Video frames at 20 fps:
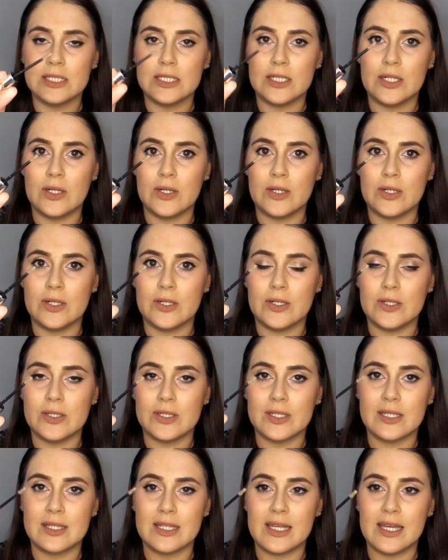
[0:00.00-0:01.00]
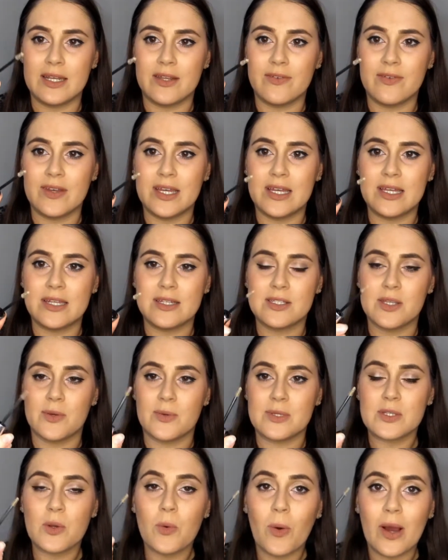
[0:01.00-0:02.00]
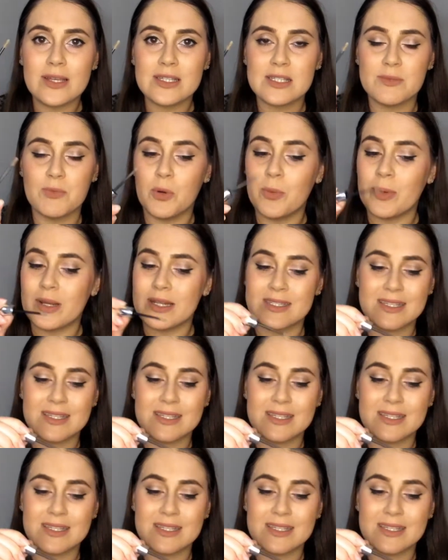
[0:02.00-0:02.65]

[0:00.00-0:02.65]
on the end of it. So it's quite small, but it's